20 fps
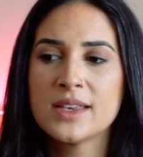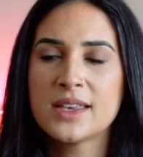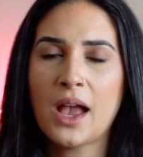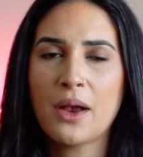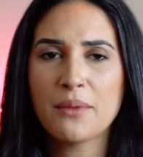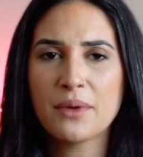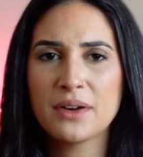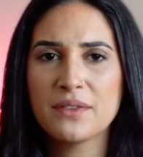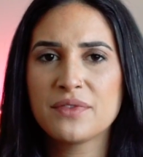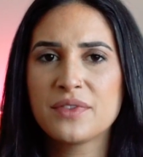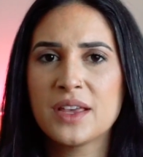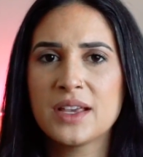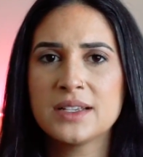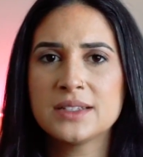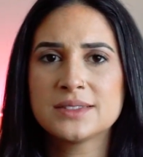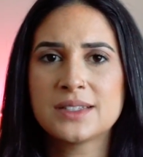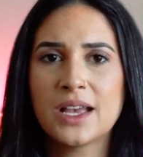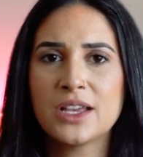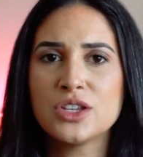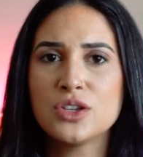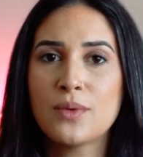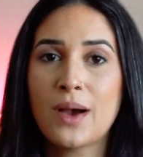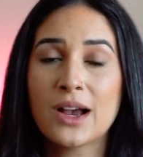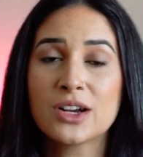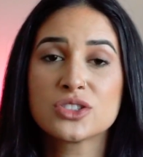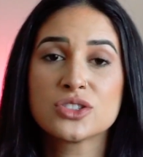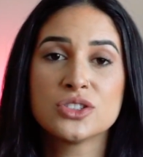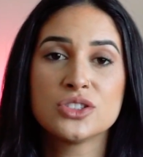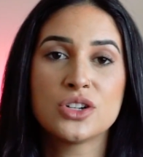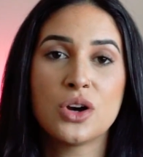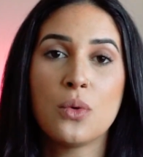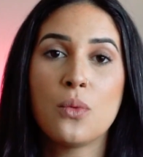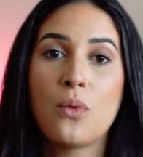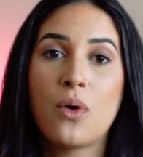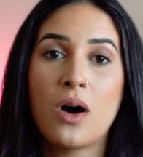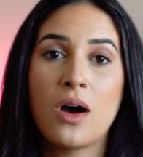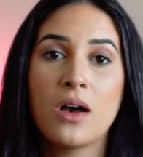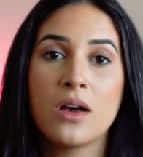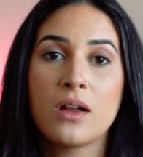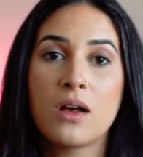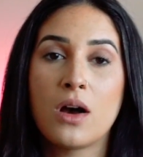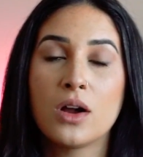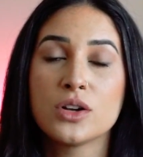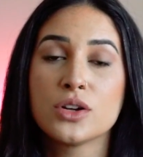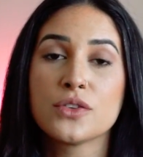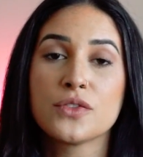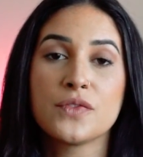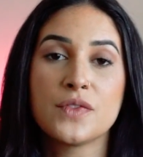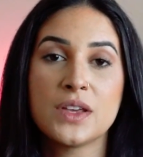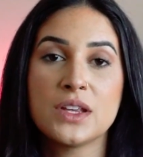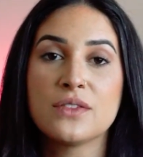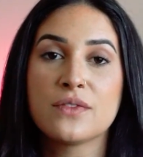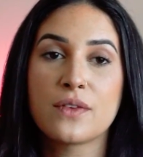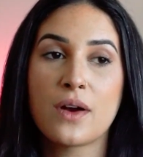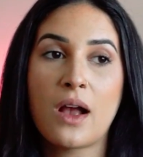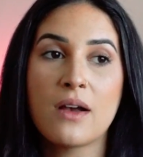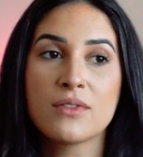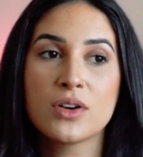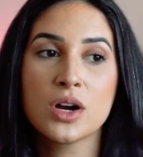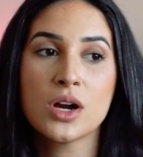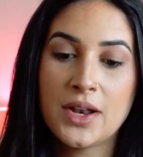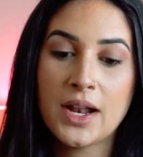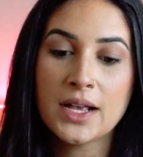get rid of things that you actually don't want on your feed forever. The